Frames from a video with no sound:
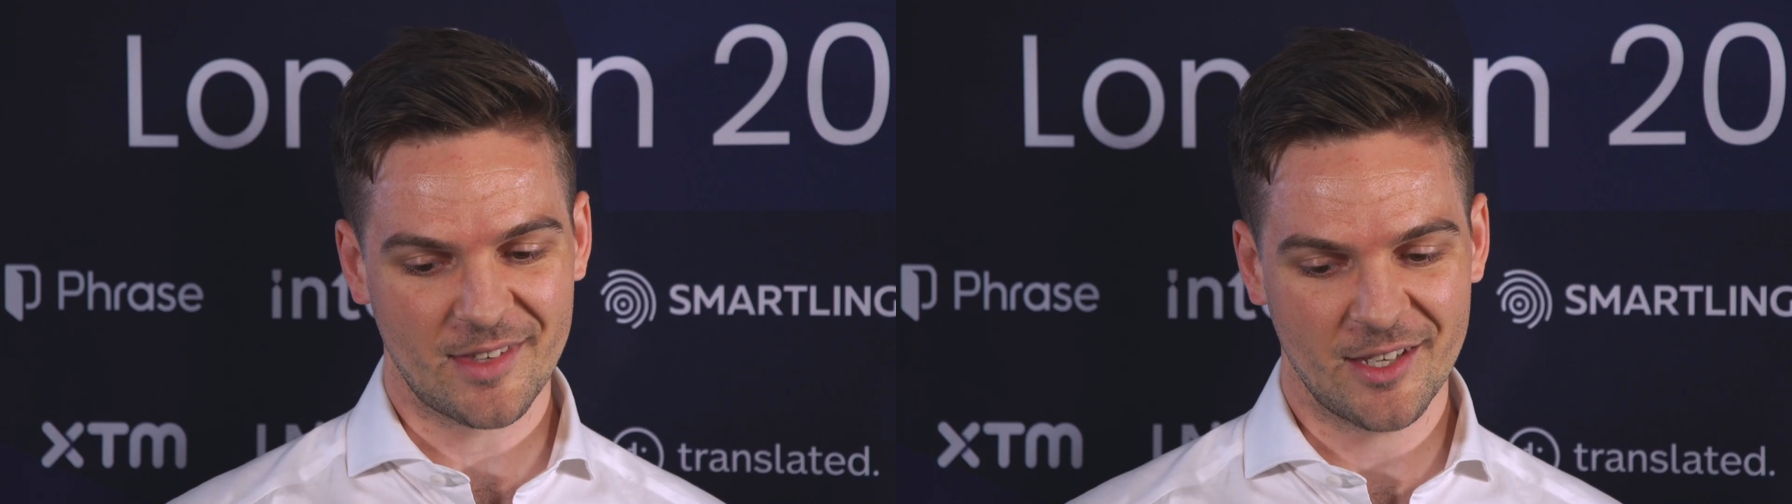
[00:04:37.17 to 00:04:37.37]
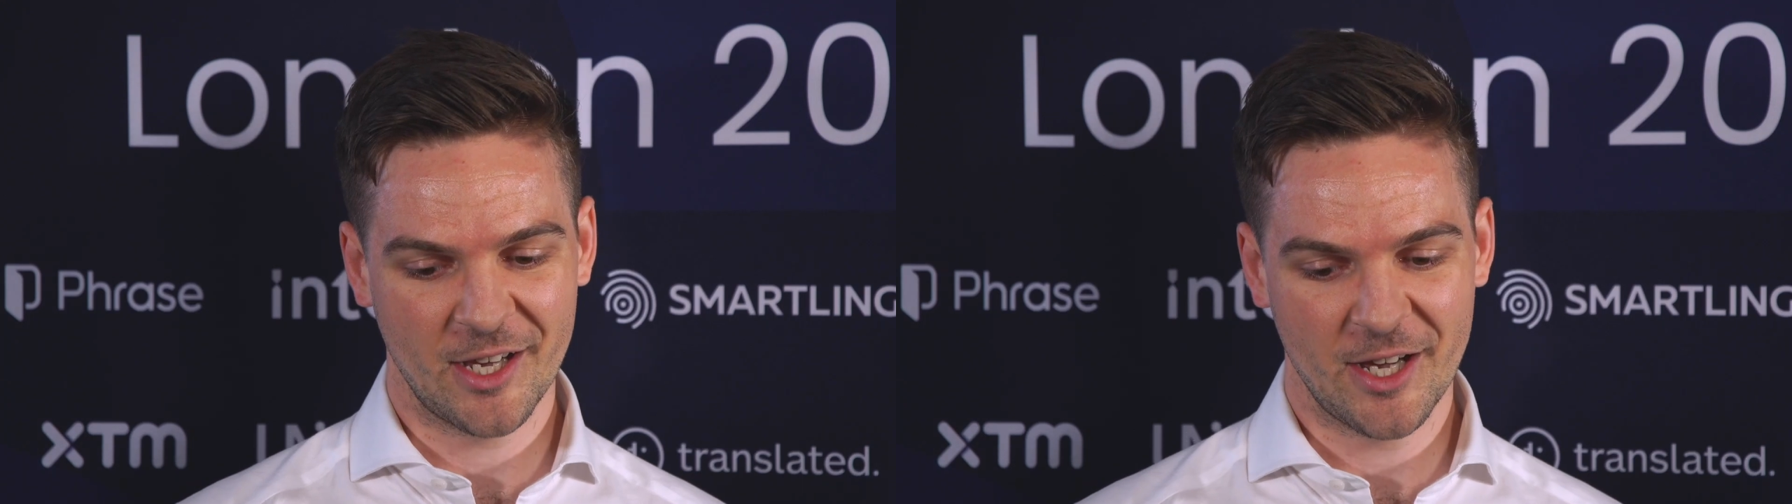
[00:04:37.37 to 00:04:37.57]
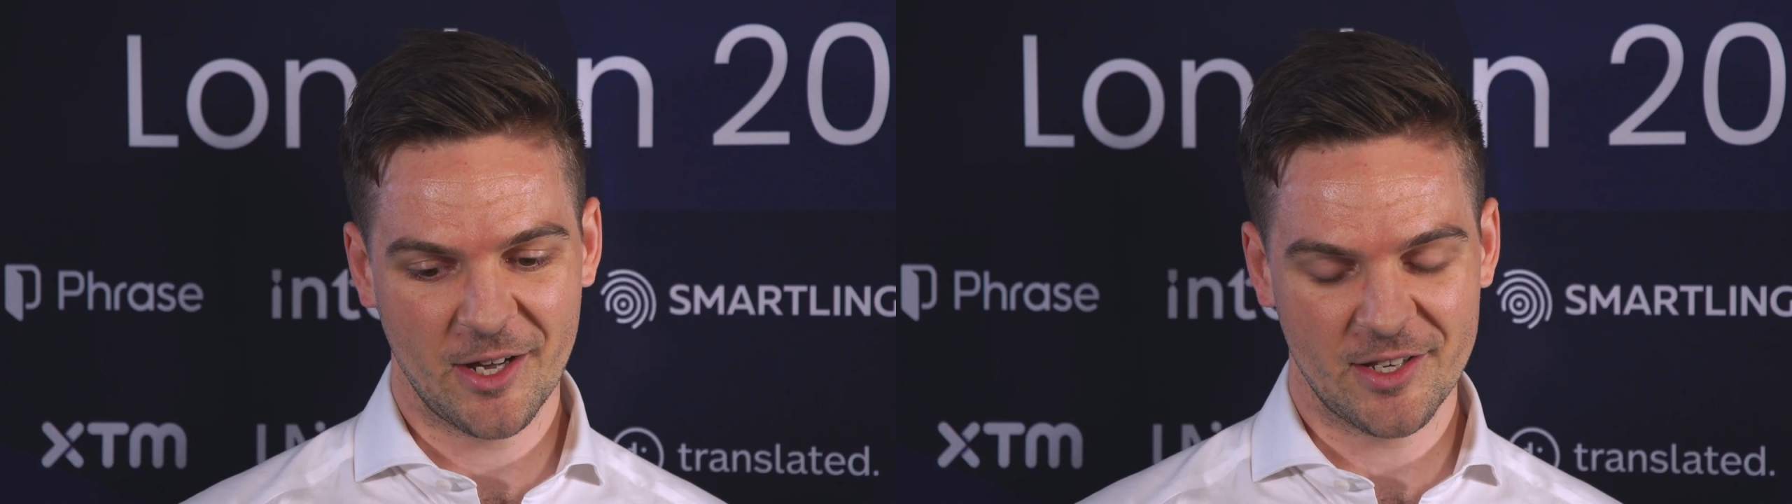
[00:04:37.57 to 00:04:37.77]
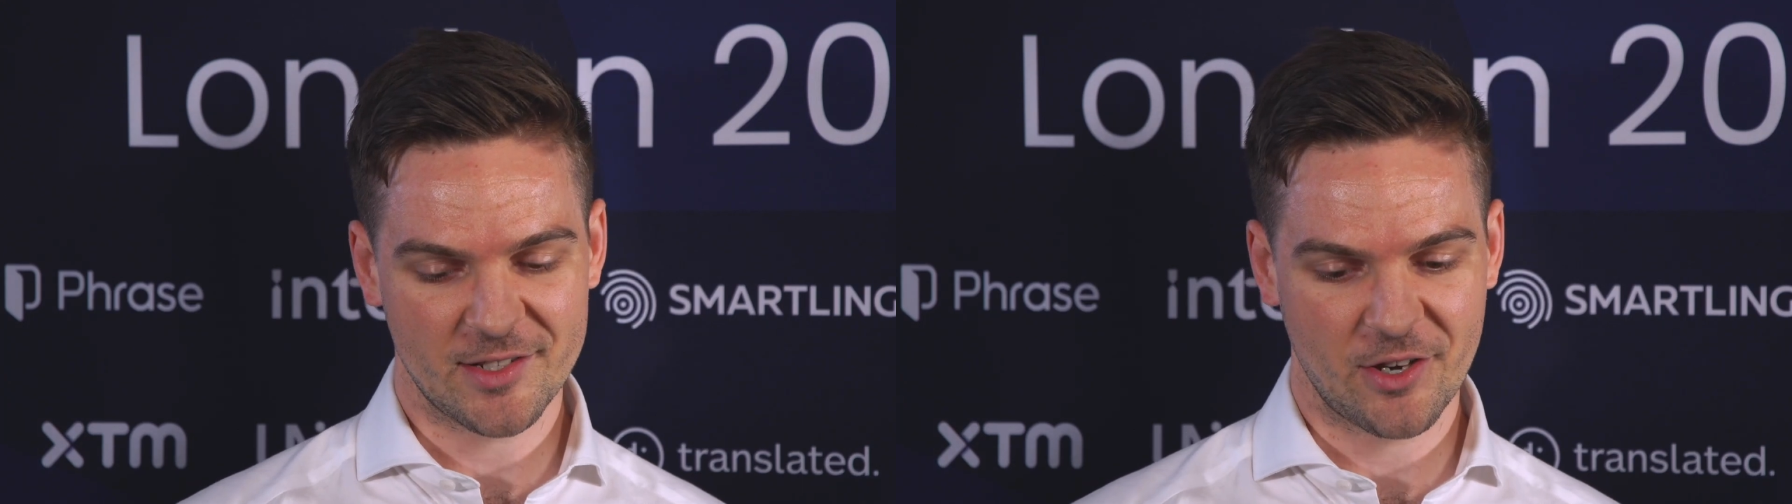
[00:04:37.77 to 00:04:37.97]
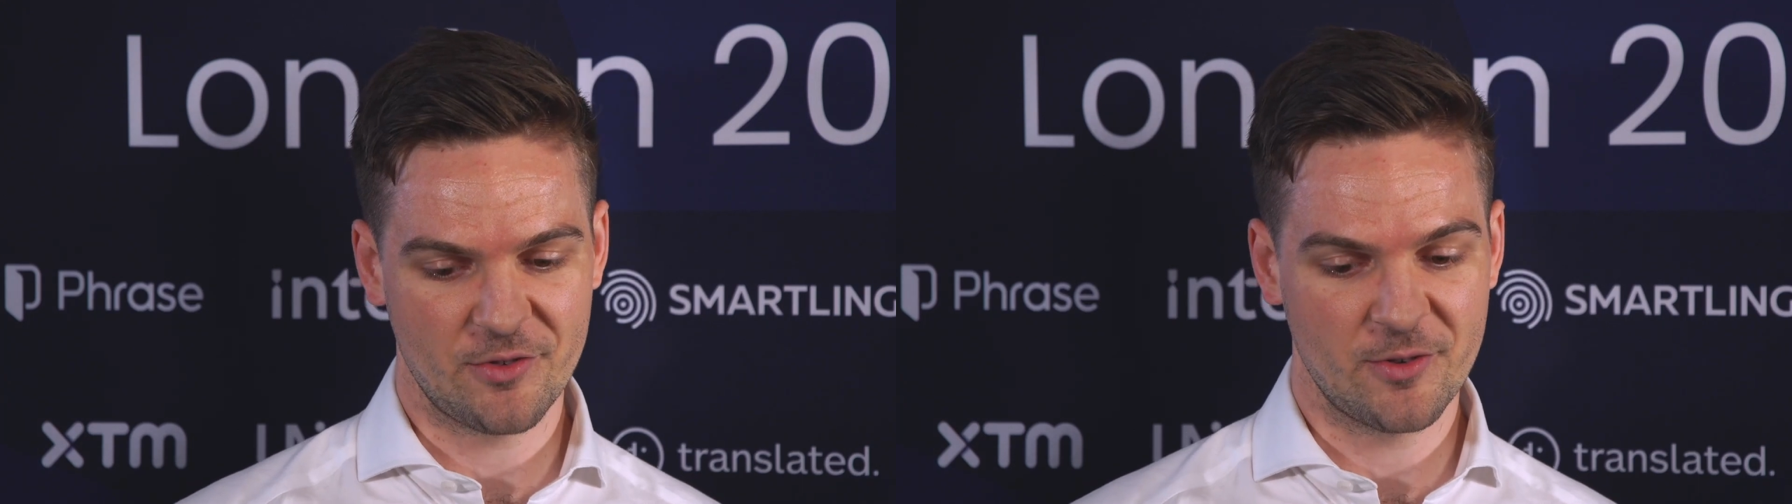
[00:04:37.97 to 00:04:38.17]
And
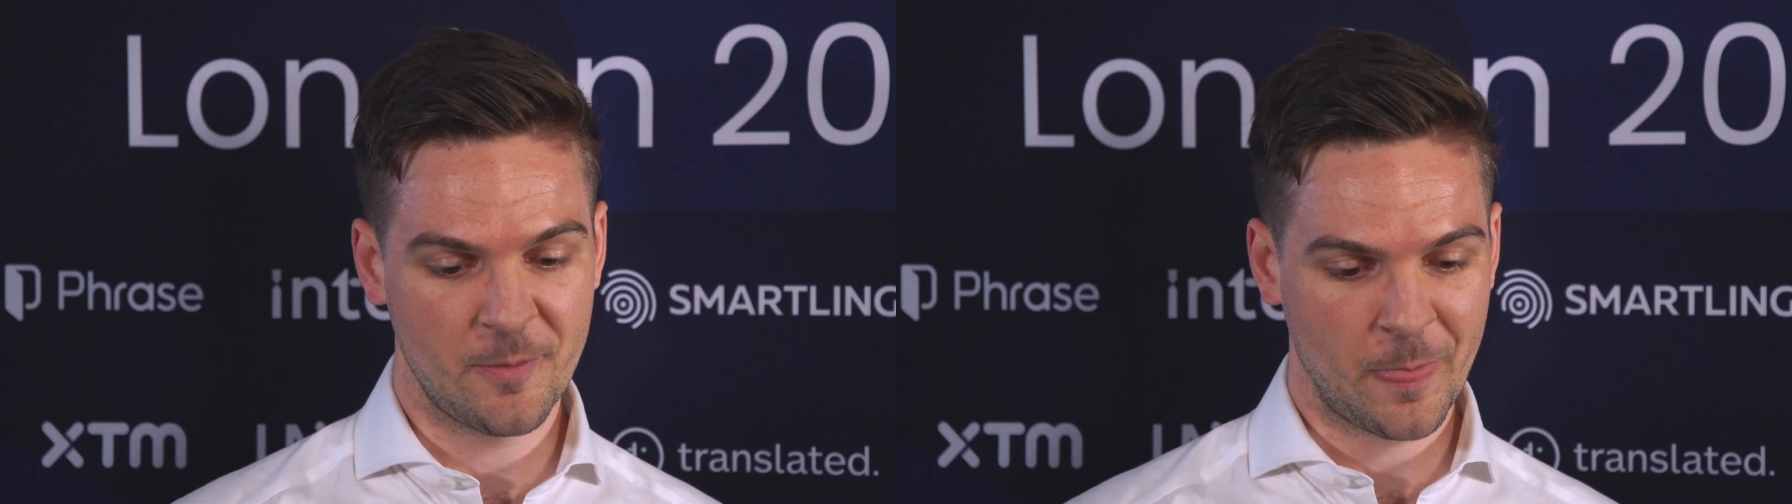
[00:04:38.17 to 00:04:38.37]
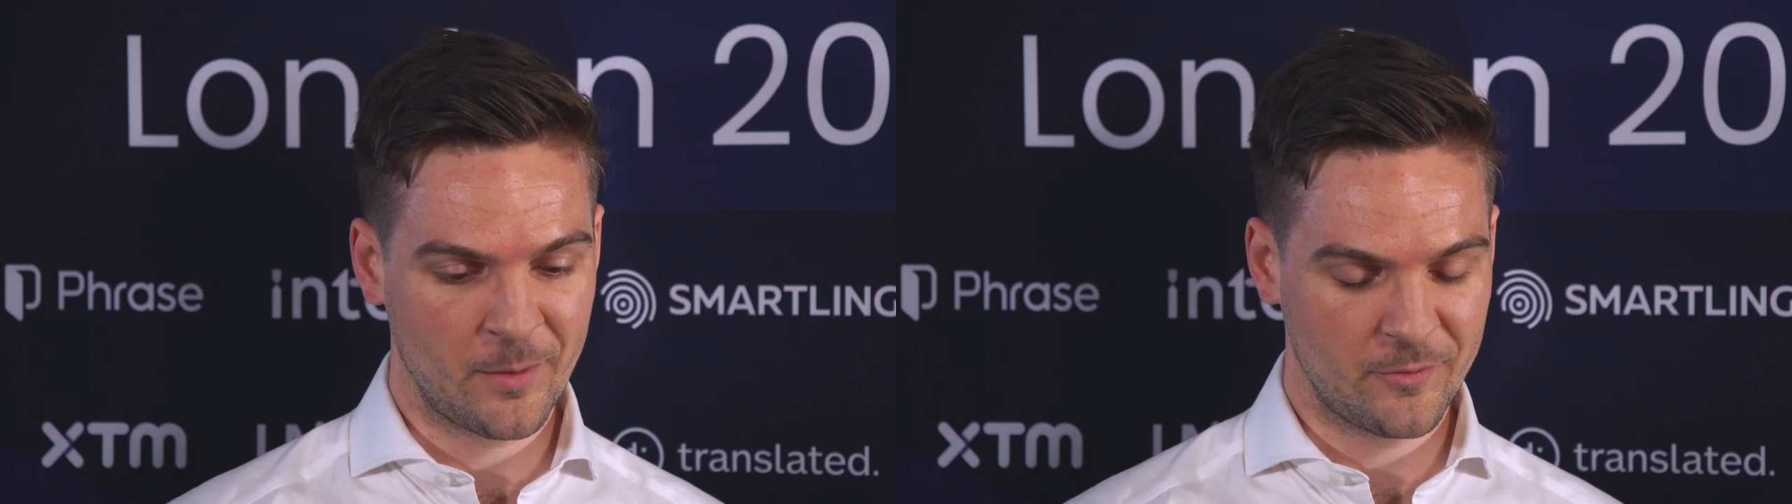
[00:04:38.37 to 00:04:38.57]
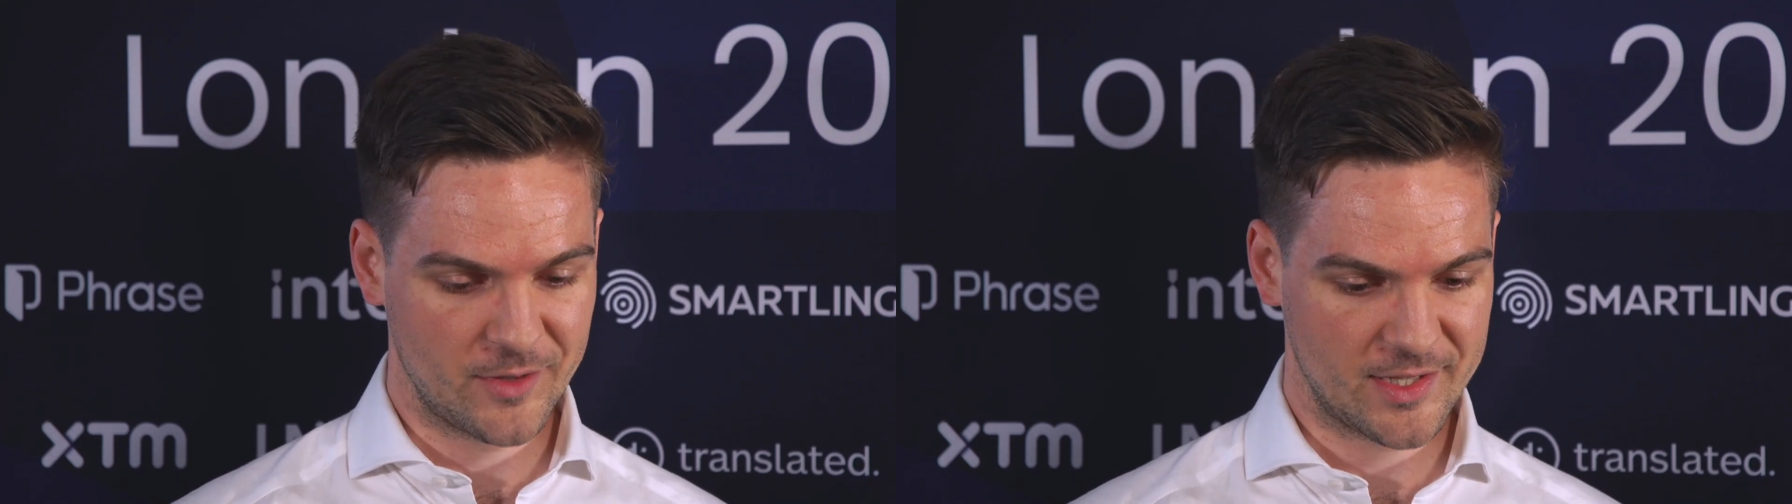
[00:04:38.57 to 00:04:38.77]
so for